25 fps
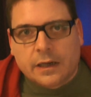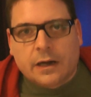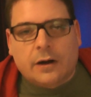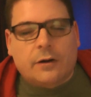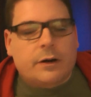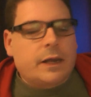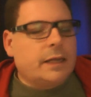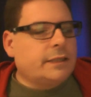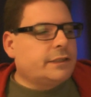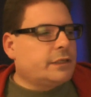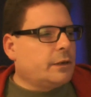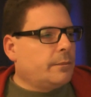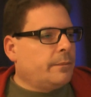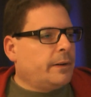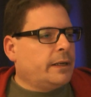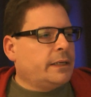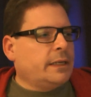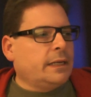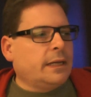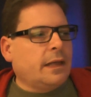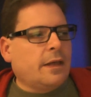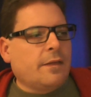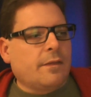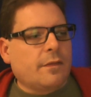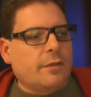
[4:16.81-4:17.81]
Okay,
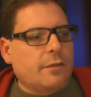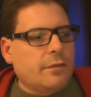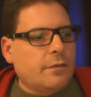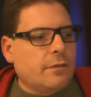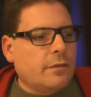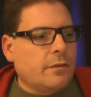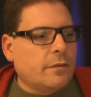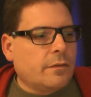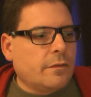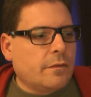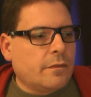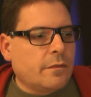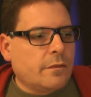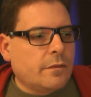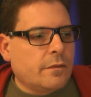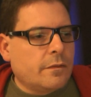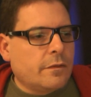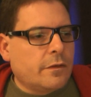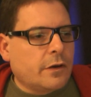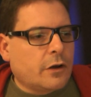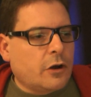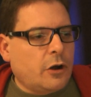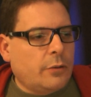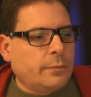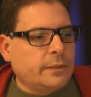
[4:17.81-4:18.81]
somebody in
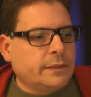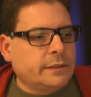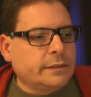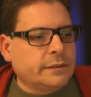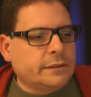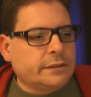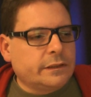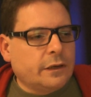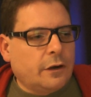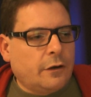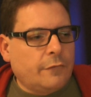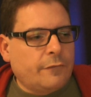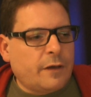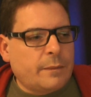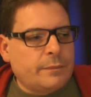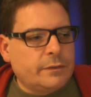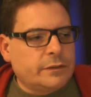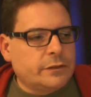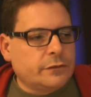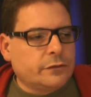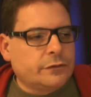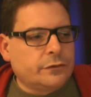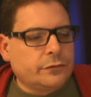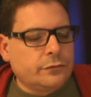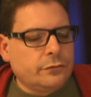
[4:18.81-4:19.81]
the comments of
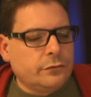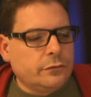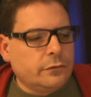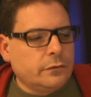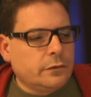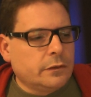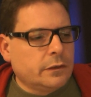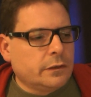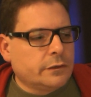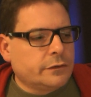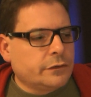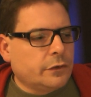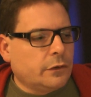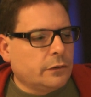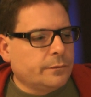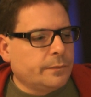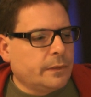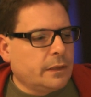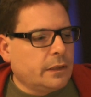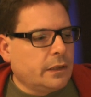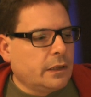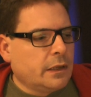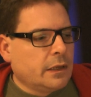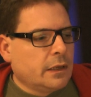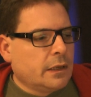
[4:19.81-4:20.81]
episode 2 told
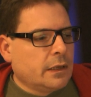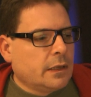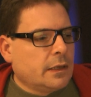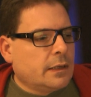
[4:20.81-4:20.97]
me